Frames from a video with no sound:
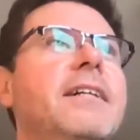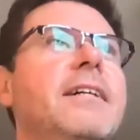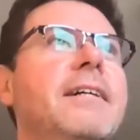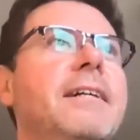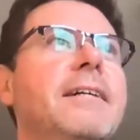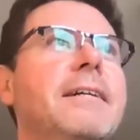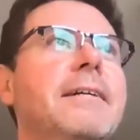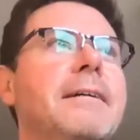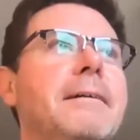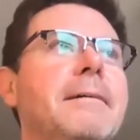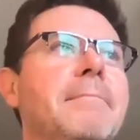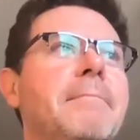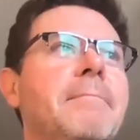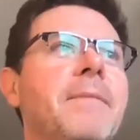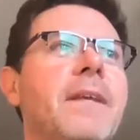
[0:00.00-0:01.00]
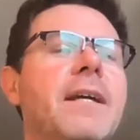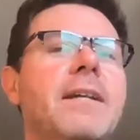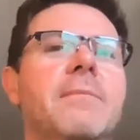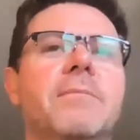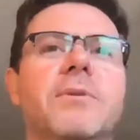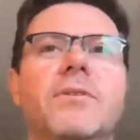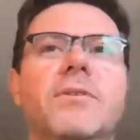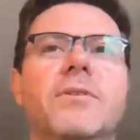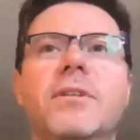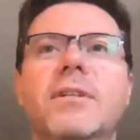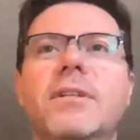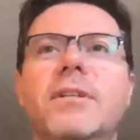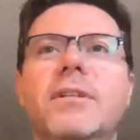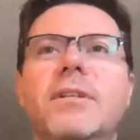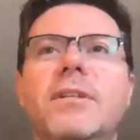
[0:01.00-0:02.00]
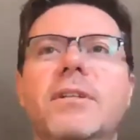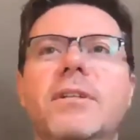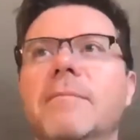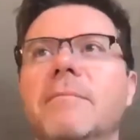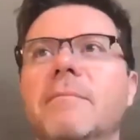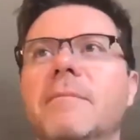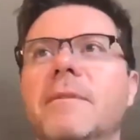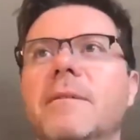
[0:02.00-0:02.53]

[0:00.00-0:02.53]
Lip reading: And in particular, I'm